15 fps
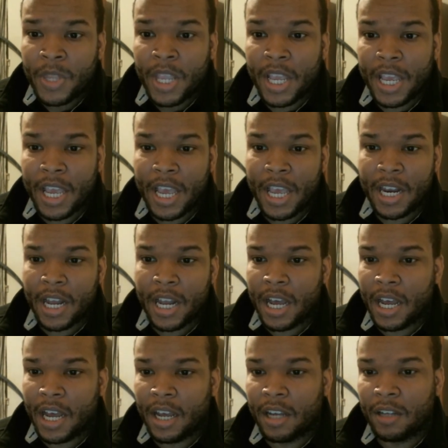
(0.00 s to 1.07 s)
And
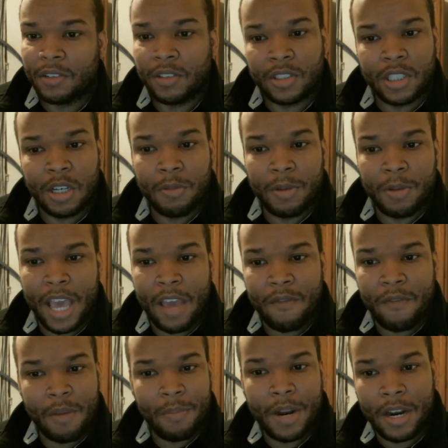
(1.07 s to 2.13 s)
so we had
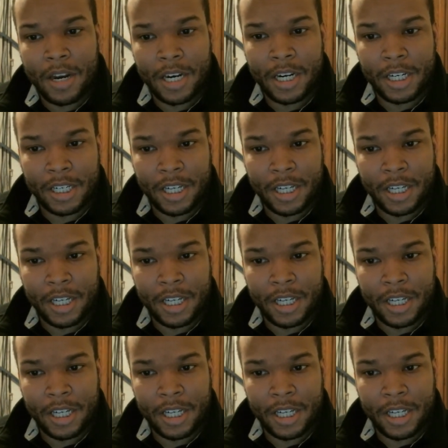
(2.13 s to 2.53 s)
Vampire